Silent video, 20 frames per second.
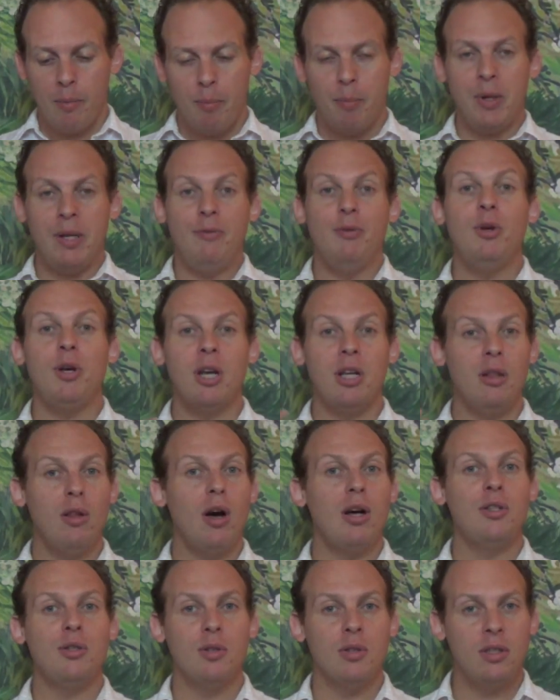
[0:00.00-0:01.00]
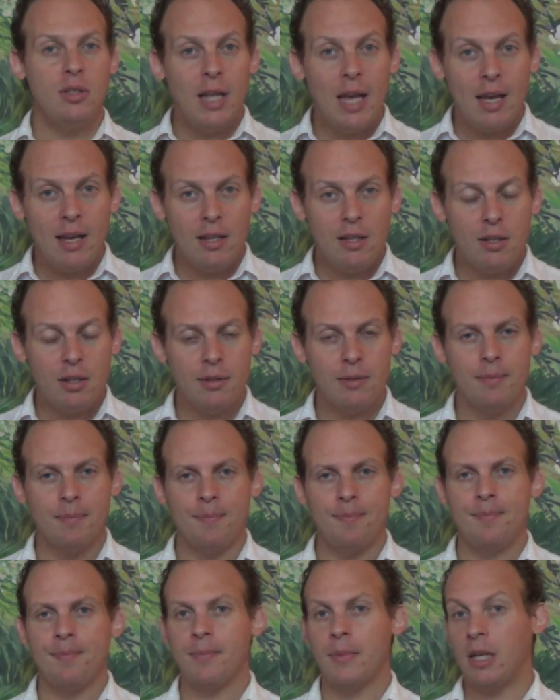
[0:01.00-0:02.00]
But if you can launch on stage,
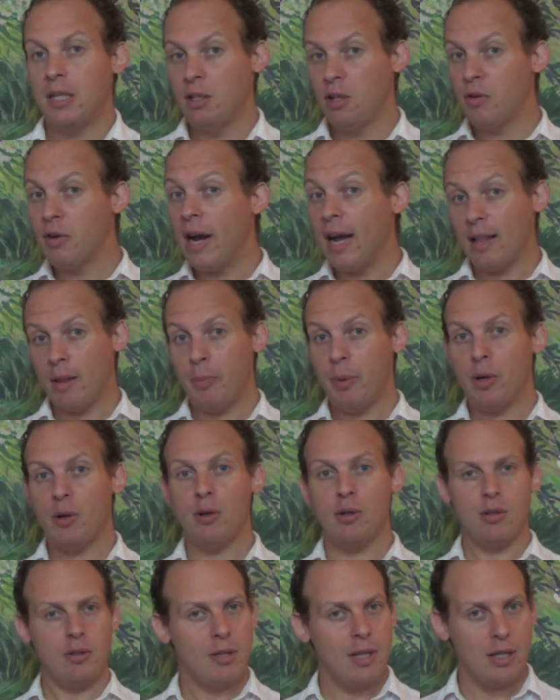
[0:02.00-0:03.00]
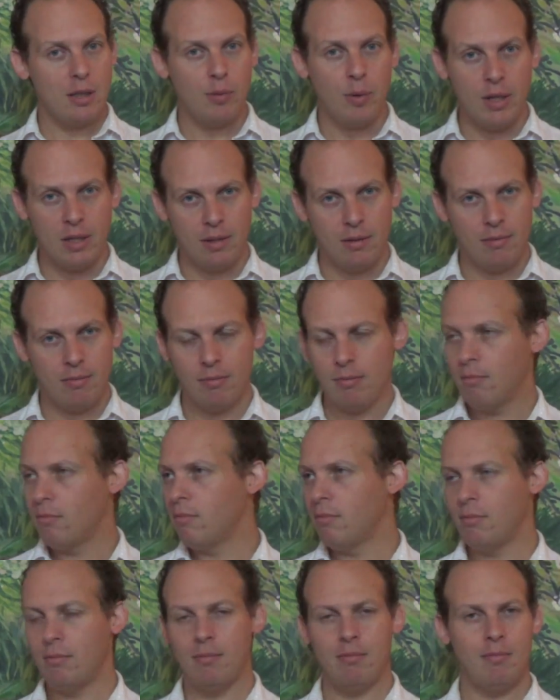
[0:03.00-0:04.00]
it's great, because guess what?
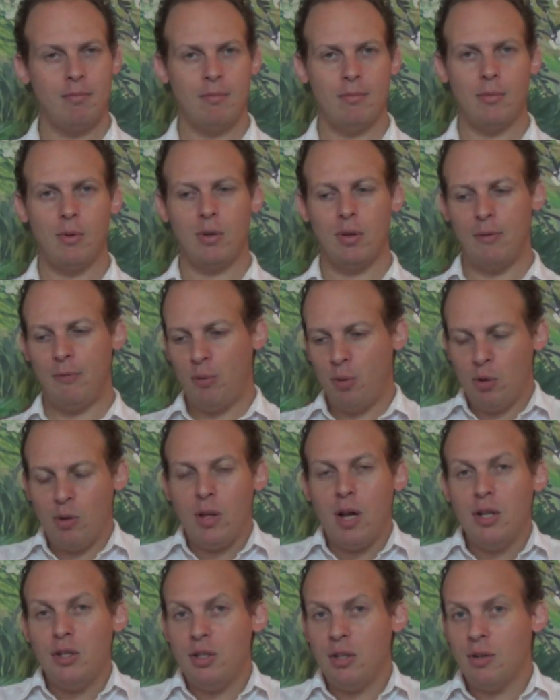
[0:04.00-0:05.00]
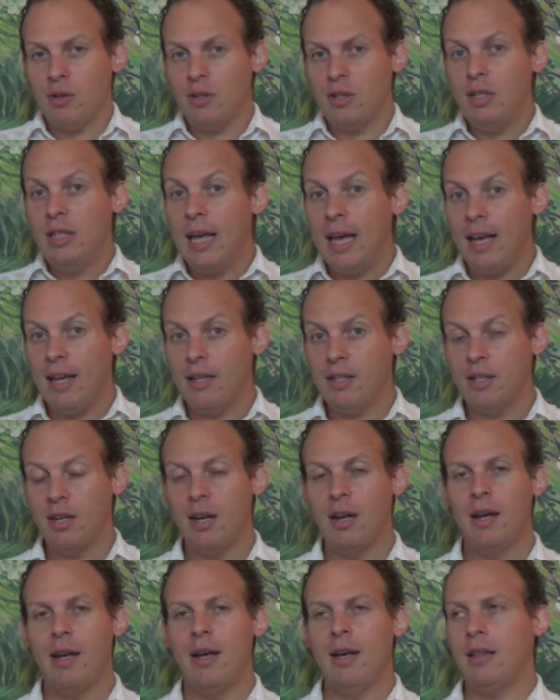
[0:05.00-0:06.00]
If you're launching on stage,
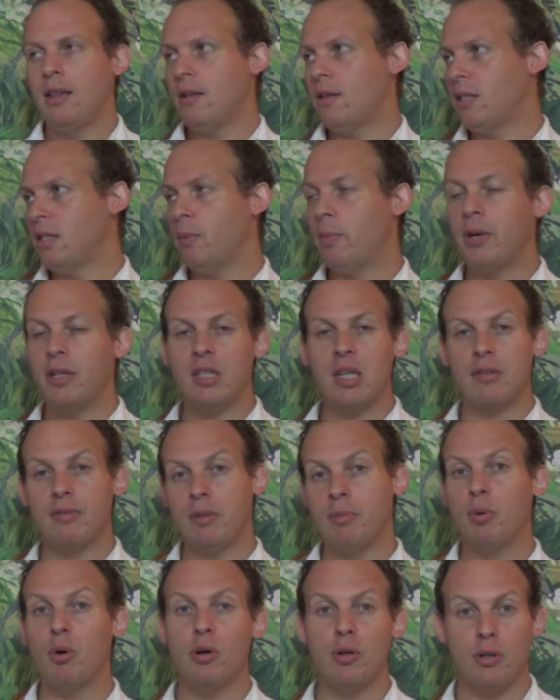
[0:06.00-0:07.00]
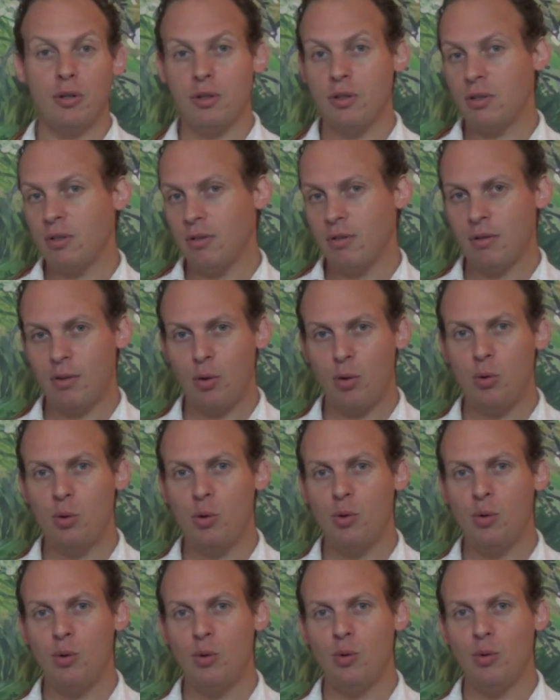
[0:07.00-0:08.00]
there's a bunch of reporters
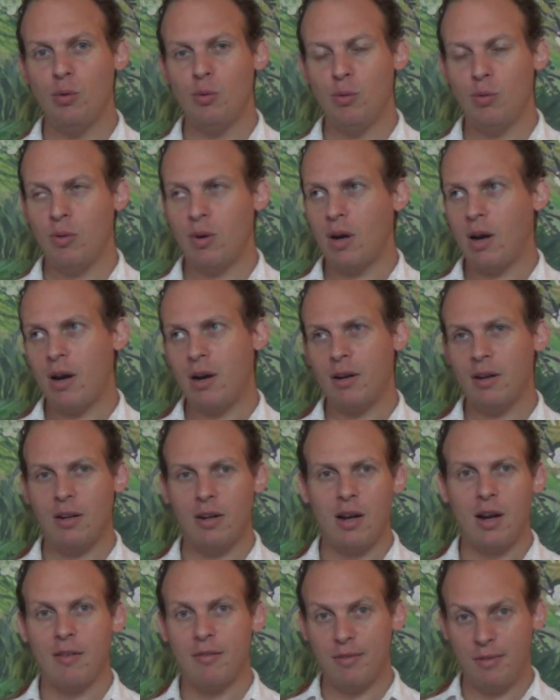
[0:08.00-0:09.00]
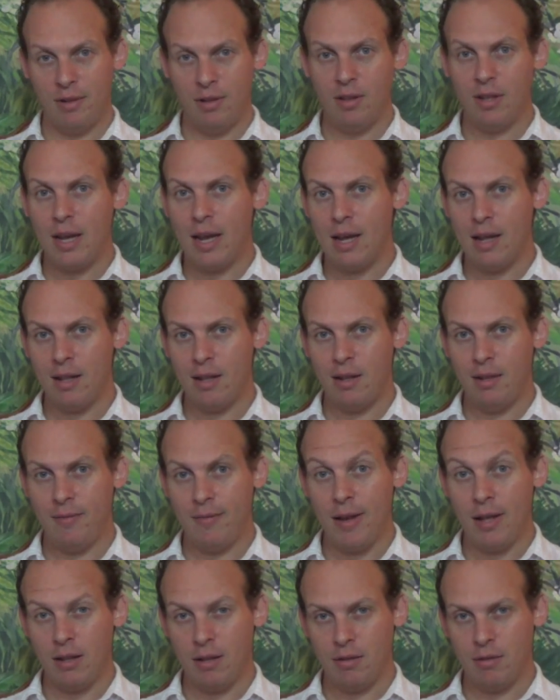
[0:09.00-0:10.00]
who are covering that
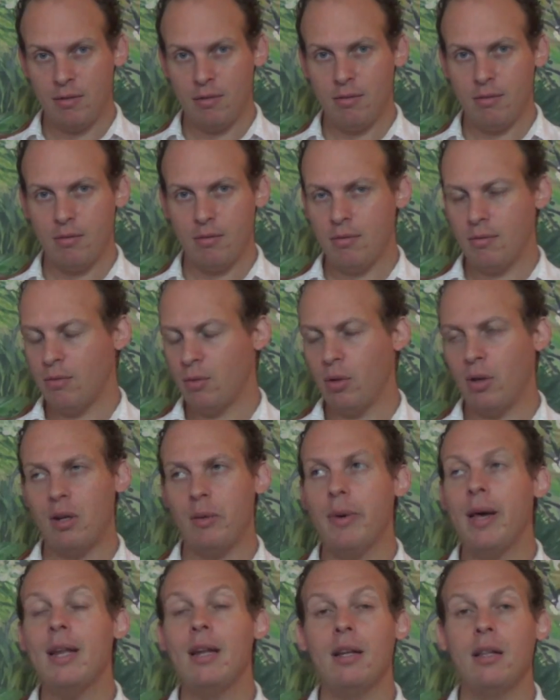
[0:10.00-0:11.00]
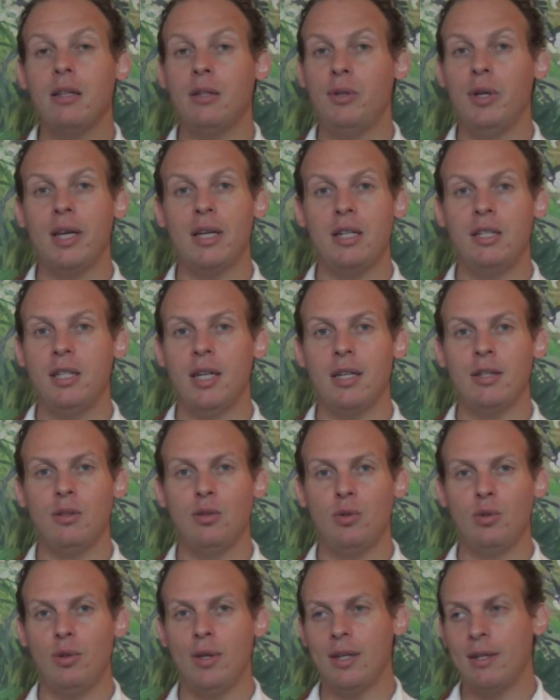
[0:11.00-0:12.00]
event. So automatically you get a
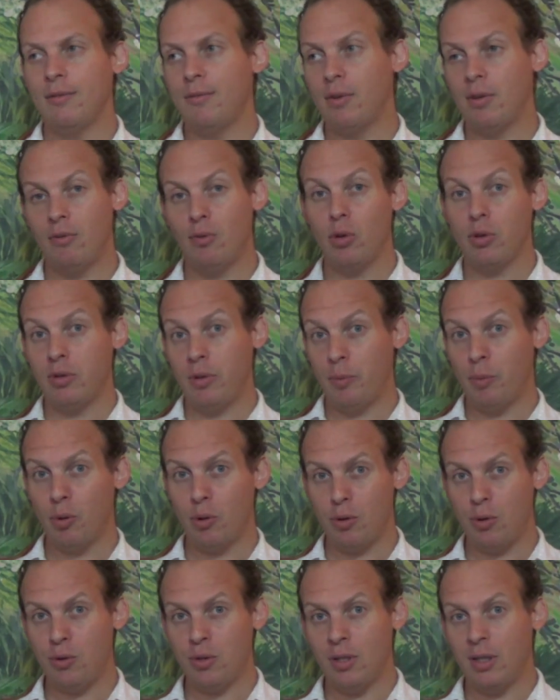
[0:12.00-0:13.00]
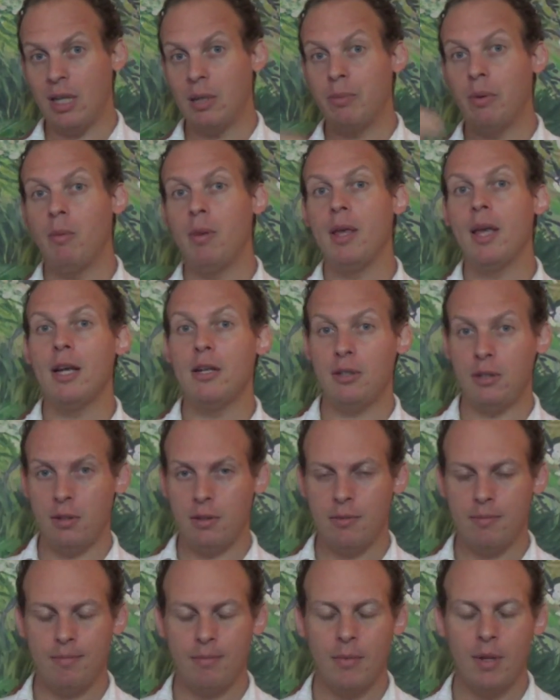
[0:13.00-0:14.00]
chance to get in front of those reporters and their
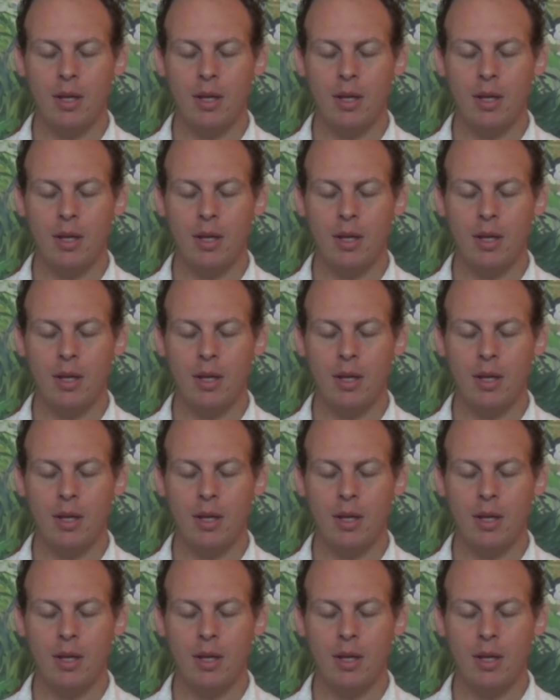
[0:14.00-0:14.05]
publications.